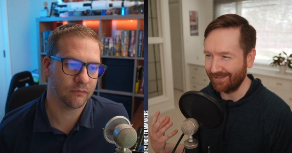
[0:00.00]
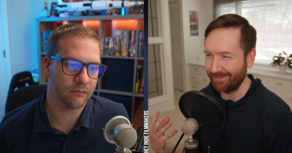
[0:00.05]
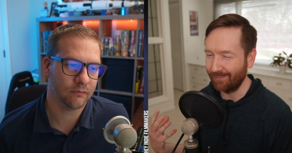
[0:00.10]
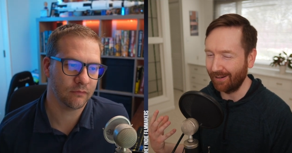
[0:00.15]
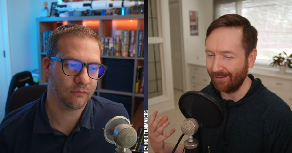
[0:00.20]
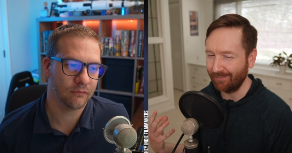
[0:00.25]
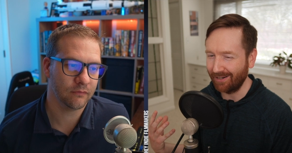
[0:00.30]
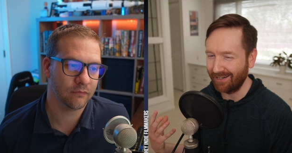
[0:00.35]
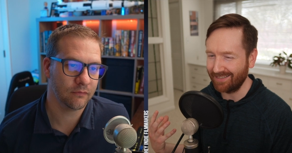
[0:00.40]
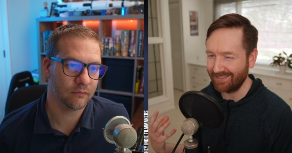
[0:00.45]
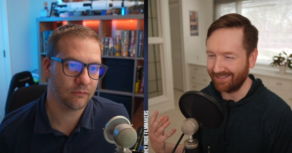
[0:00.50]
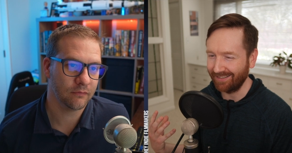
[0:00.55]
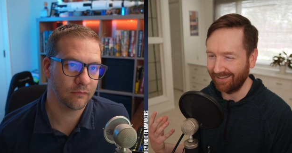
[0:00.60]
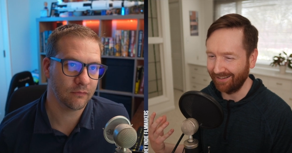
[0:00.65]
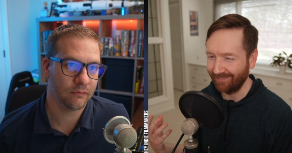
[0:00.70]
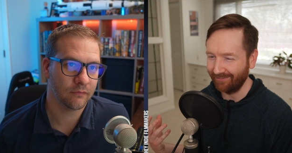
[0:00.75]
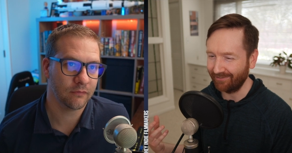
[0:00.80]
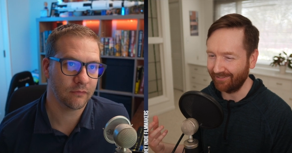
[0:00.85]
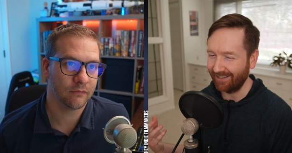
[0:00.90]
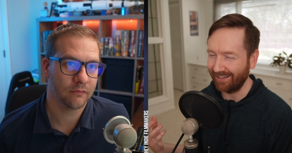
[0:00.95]
Speaker 1: to buy my
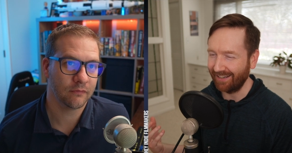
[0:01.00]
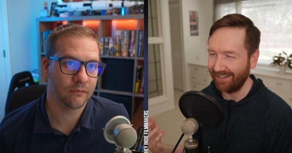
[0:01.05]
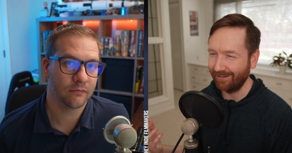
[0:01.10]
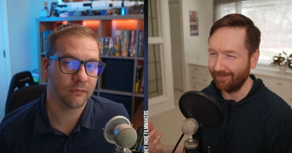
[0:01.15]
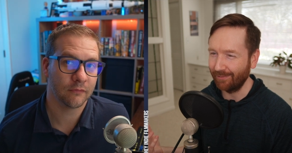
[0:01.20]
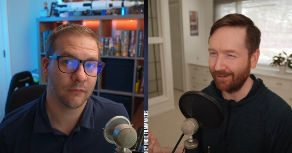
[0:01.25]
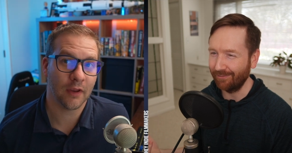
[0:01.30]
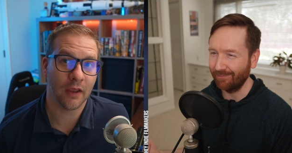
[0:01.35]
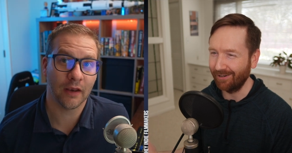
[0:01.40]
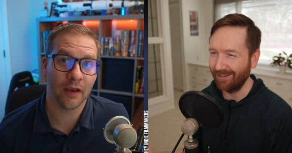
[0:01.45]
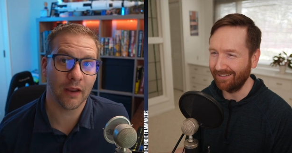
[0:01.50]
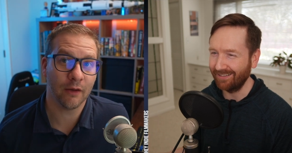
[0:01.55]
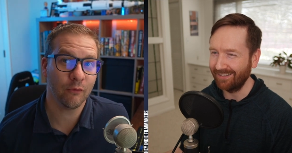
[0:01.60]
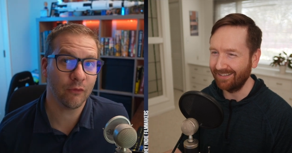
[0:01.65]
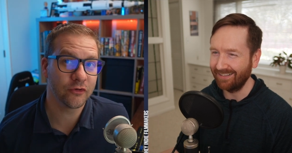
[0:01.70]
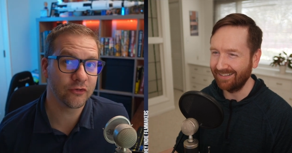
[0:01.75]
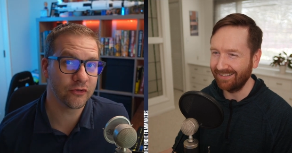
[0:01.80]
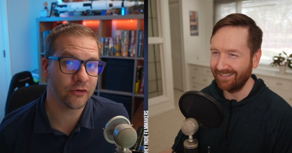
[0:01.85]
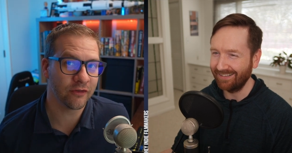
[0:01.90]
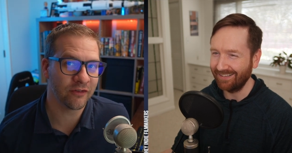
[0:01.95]
stuff, and we want. And I
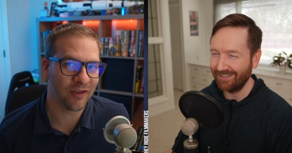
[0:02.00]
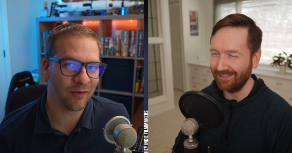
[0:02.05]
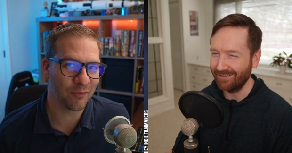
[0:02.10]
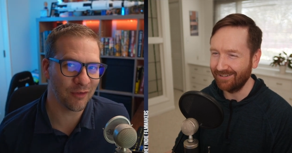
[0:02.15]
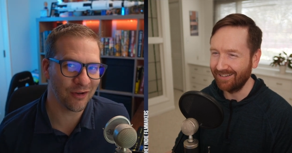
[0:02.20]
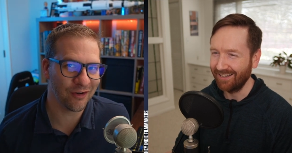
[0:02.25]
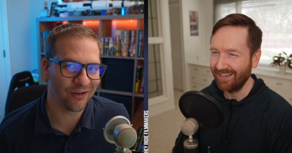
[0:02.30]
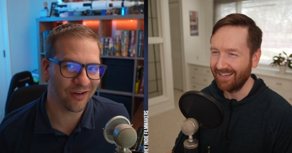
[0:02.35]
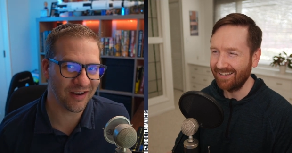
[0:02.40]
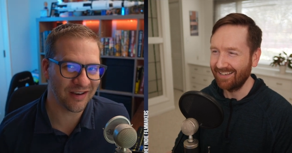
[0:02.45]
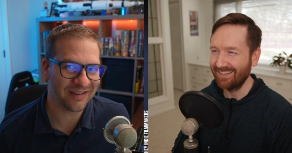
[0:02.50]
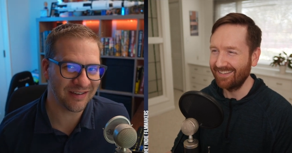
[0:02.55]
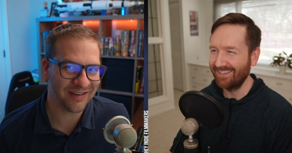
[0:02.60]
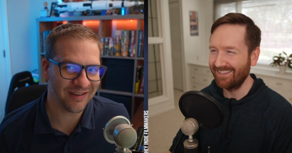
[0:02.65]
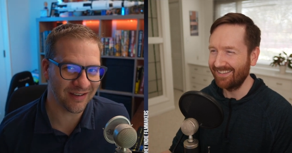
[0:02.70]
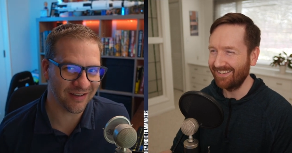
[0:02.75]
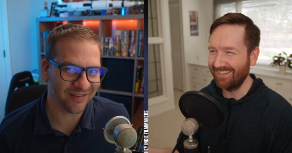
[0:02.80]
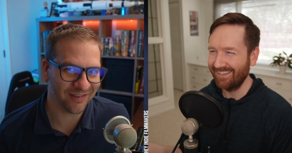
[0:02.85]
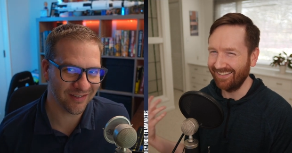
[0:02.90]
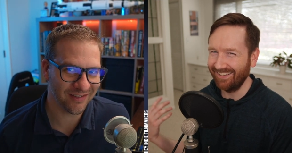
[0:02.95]
want you to send you. me your
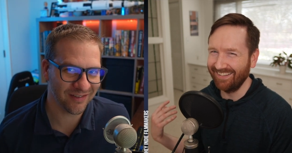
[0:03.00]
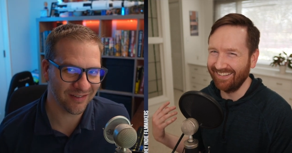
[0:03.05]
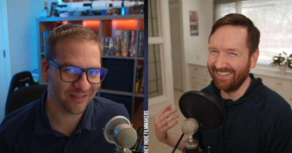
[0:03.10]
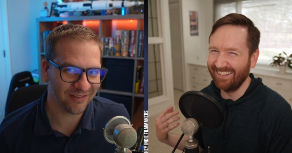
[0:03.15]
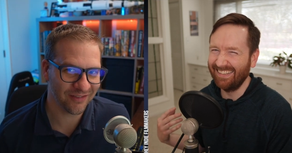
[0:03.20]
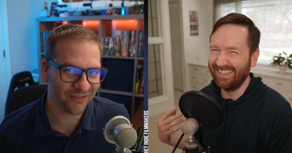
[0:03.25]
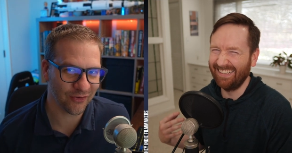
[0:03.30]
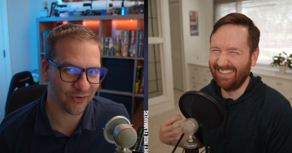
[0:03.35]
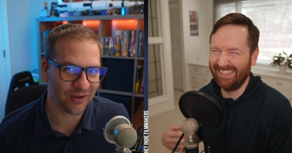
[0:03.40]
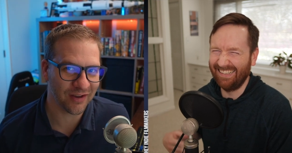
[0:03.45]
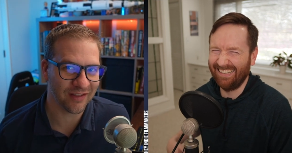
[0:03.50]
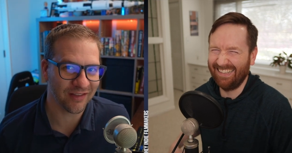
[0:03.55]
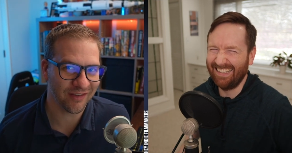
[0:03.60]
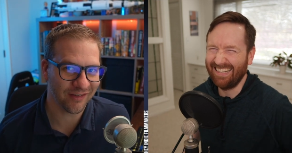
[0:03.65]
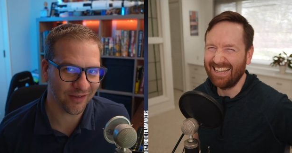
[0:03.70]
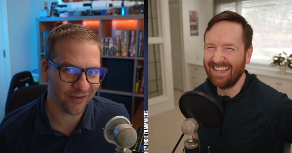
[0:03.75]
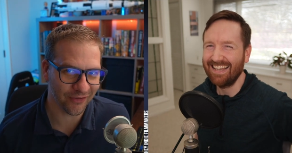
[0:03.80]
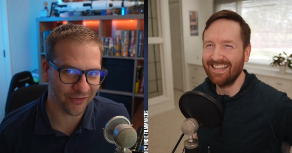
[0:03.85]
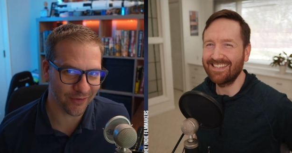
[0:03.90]
Speaker 2: ideas so I can steal